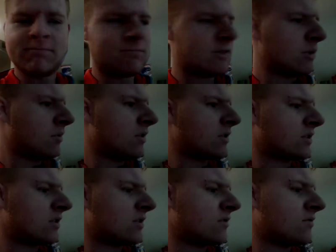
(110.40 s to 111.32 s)
Don't know what I was
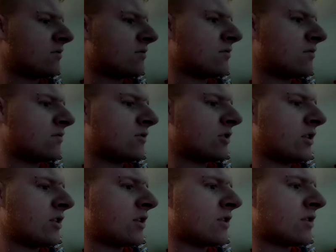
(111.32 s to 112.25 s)
going to show
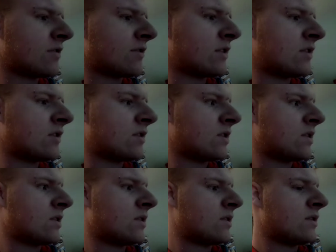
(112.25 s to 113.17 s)
you guys off then.
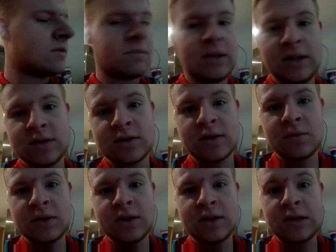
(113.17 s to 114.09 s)
My hand's going
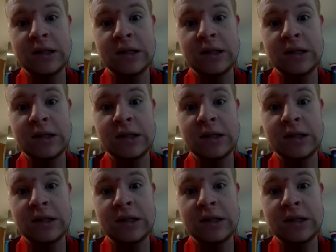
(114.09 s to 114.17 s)
weird.